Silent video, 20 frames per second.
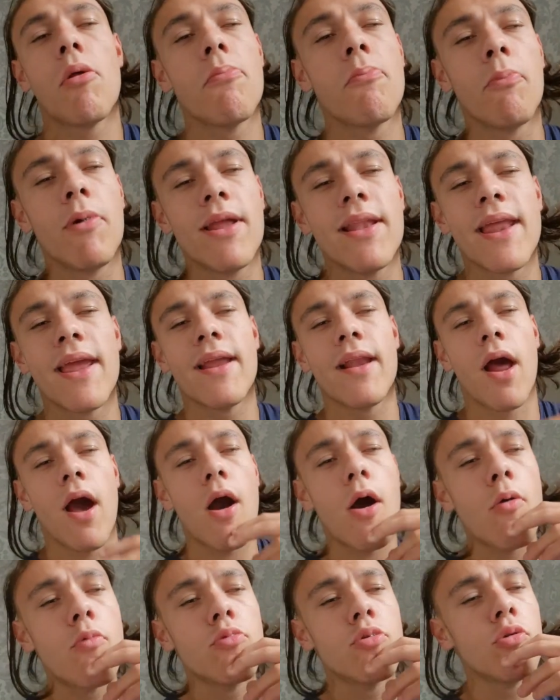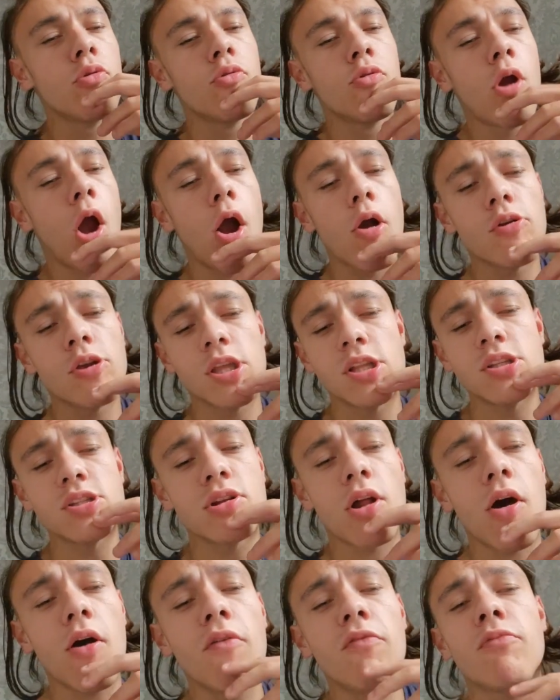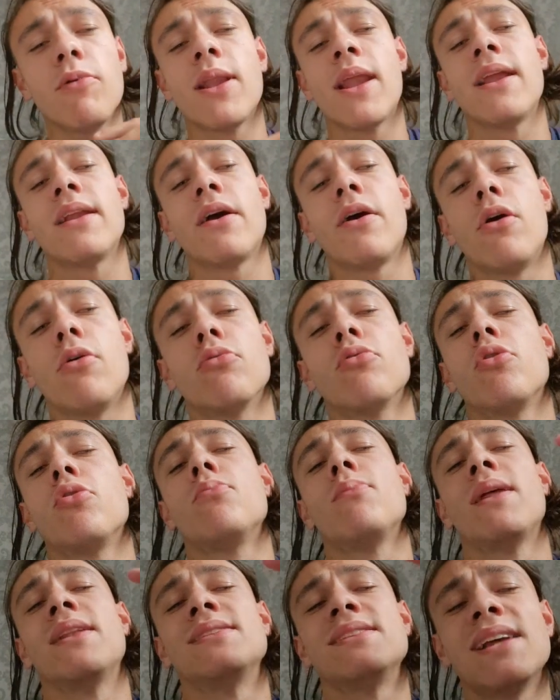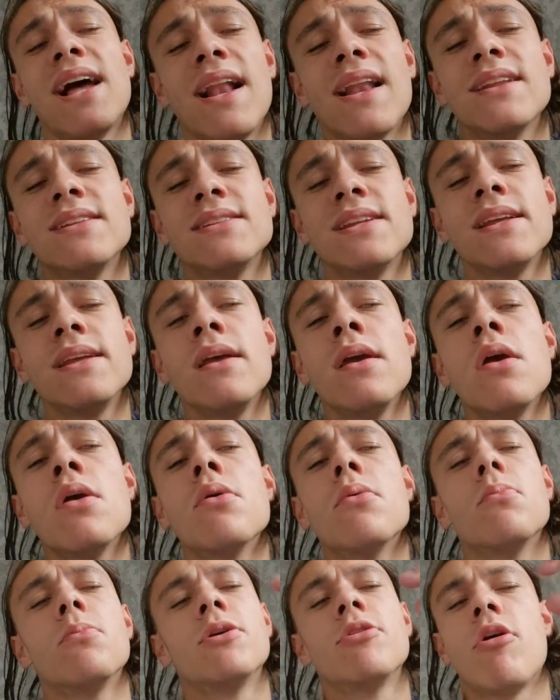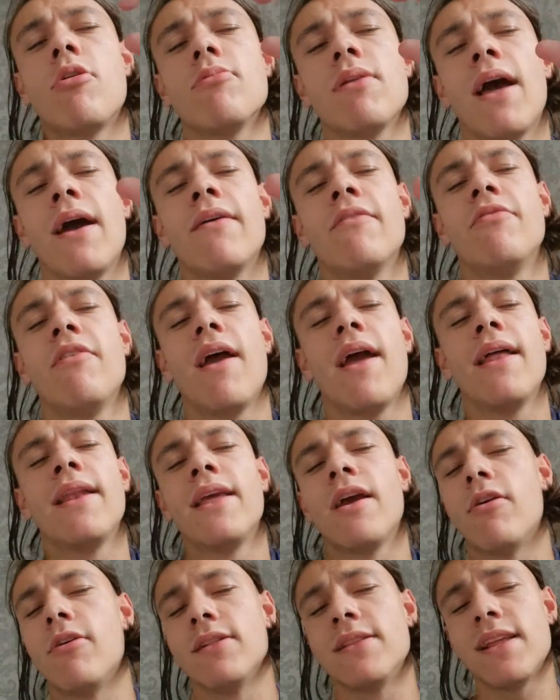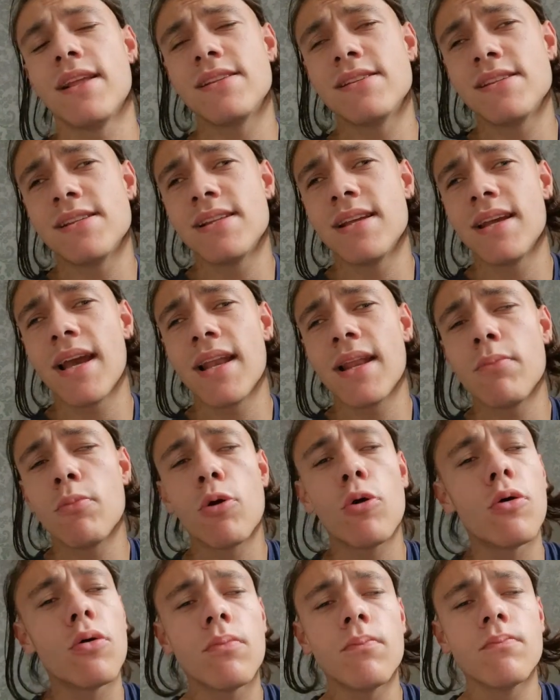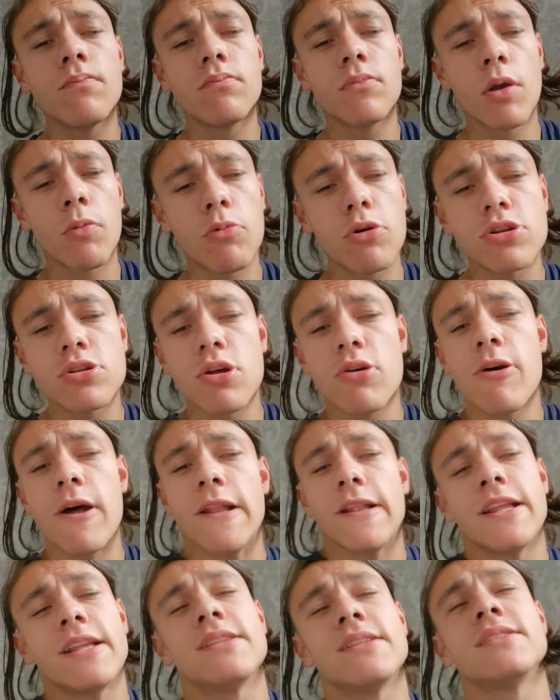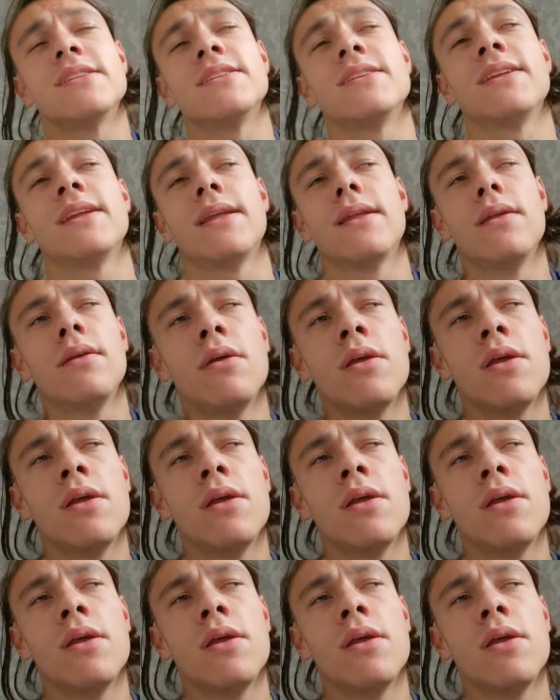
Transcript: We need a whole new coaching staff. We need a whole new mentality. We don't have any identity anymore. What's our identity?